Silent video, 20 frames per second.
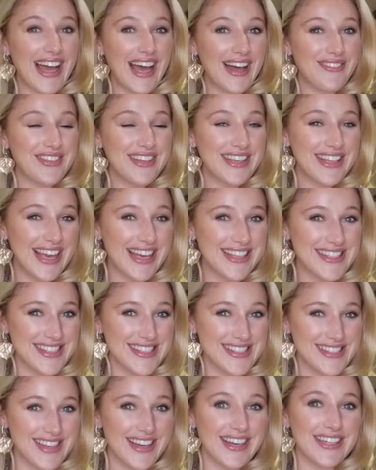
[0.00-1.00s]
I haven't yet
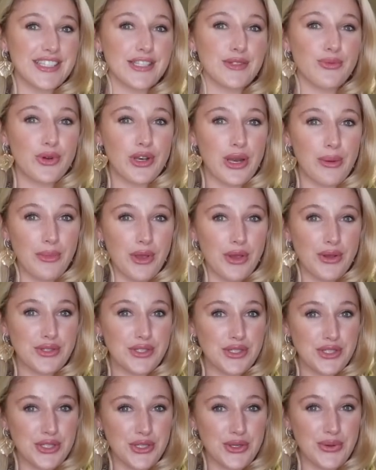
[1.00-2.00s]
decided what I'm going
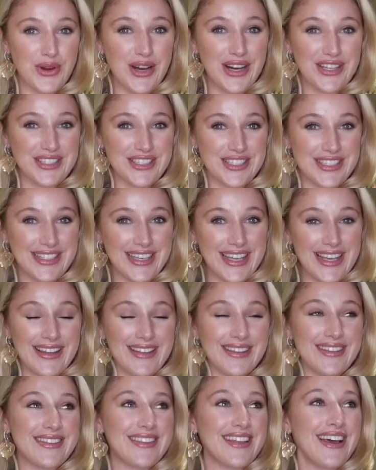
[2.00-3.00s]
to do
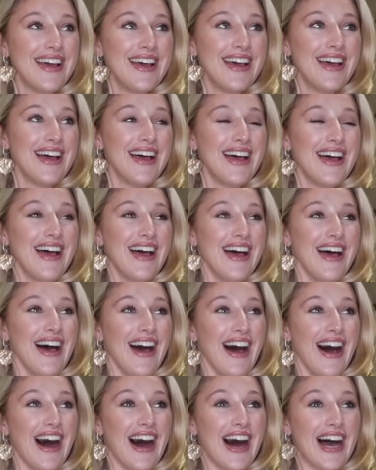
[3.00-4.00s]
underneath.
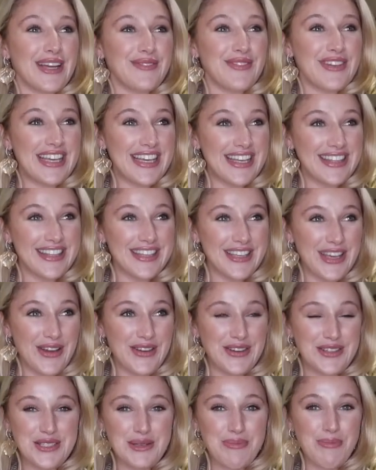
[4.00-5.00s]
I'm either
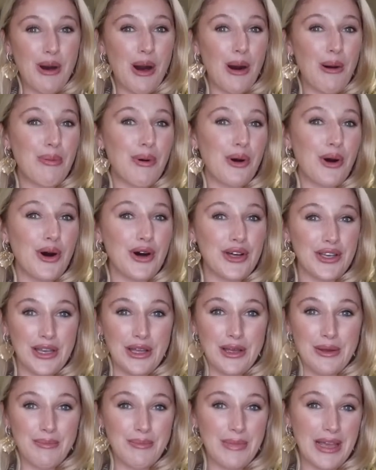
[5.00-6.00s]
going to pop
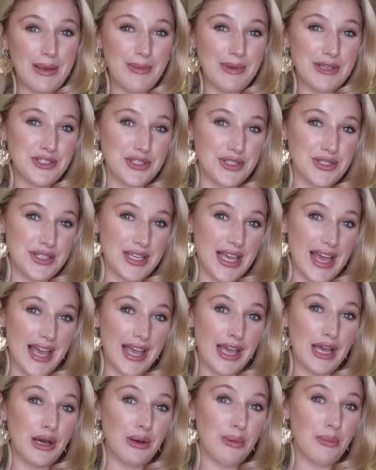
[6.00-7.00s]
on maybe just
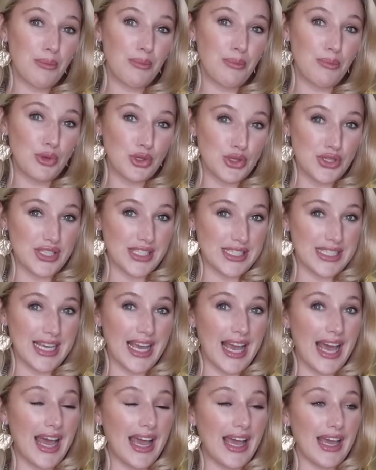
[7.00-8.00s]
a
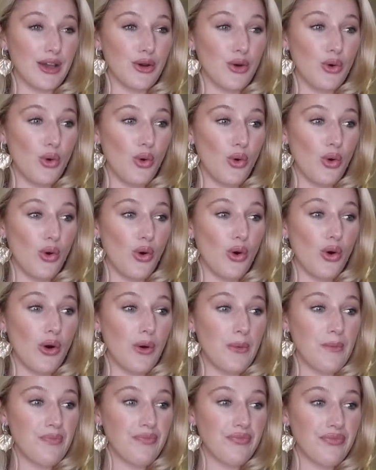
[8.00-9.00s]
bustier
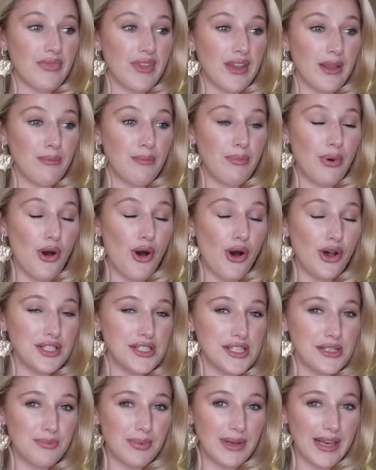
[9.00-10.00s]
or
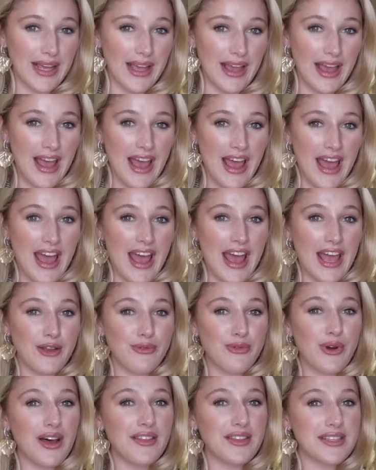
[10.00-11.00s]
possibly a
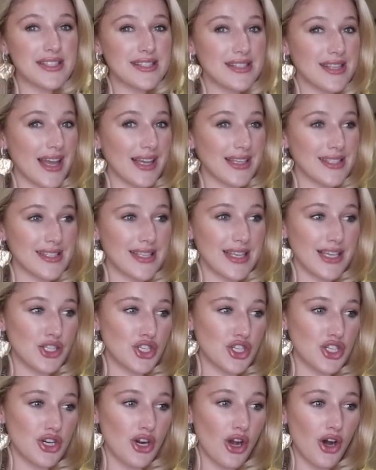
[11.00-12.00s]
rather sexy
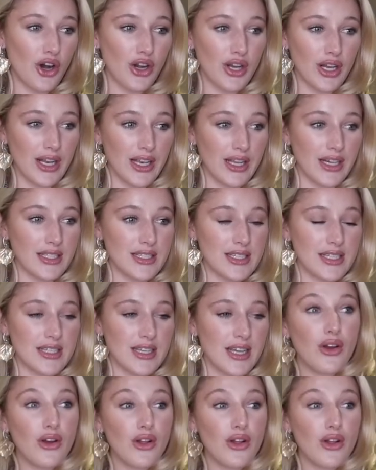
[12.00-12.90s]
chocolate